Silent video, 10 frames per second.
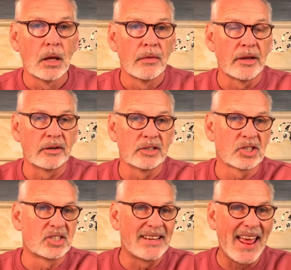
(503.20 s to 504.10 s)
there
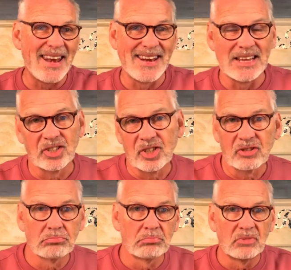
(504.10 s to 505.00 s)
is
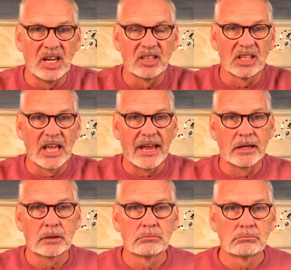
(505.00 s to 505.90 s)
deadness in the land,
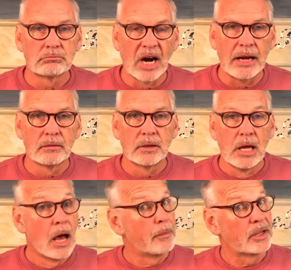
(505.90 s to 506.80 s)
right?
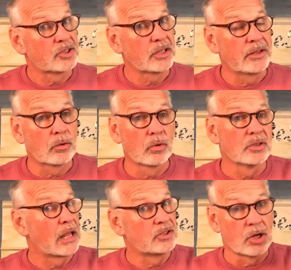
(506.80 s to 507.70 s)
I'm not saying there weren't,
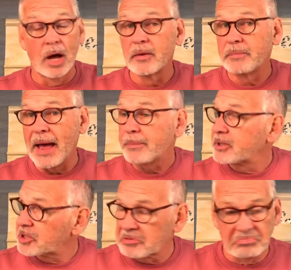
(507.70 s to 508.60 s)
like John the
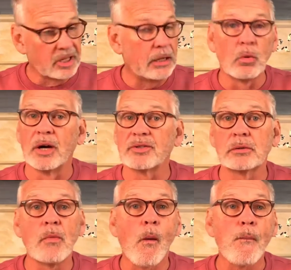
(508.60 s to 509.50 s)
Baptist, he
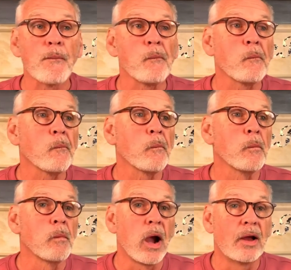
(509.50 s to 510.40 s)
wasn't.
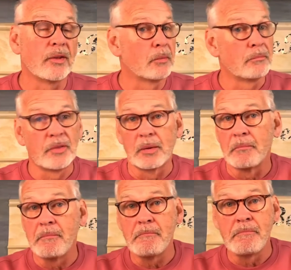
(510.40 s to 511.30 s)
And
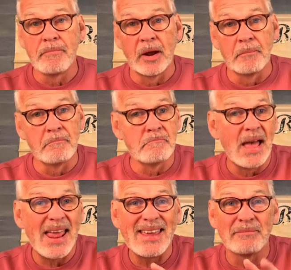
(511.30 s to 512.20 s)
there
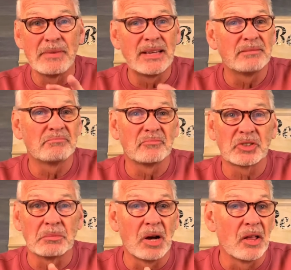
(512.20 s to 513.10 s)
may have been
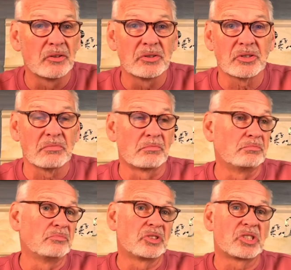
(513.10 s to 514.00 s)
some others,
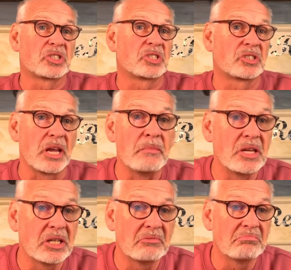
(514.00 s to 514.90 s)

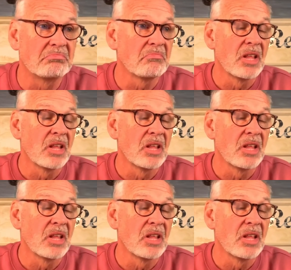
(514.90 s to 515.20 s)
Simeon,